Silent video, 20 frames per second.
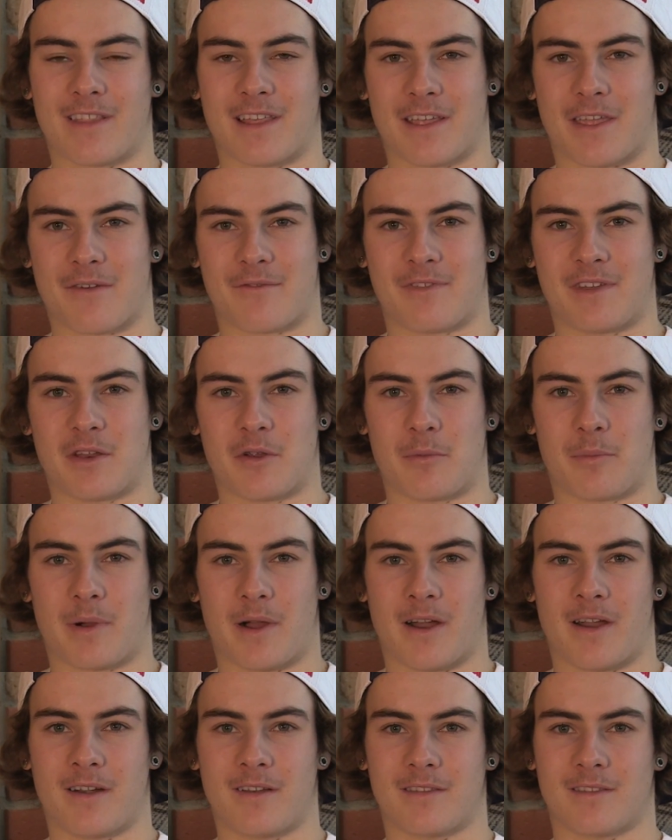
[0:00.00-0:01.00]
like a video
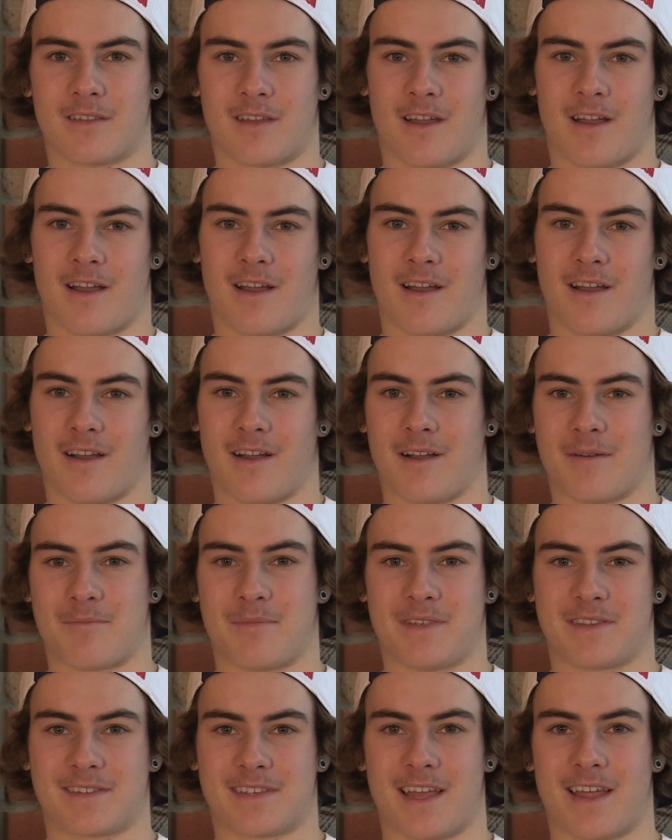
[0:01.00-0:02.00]
part
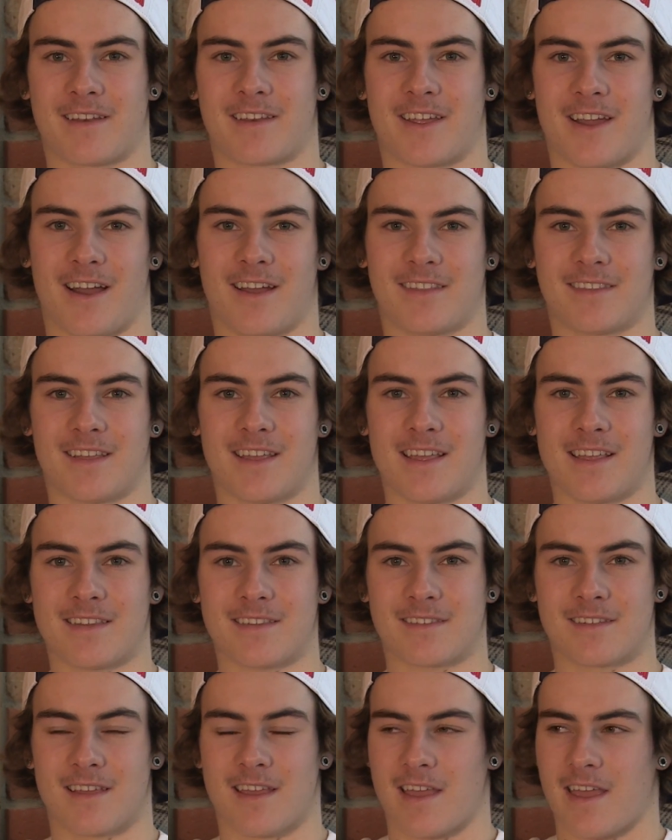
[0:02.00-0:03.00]
beside contests.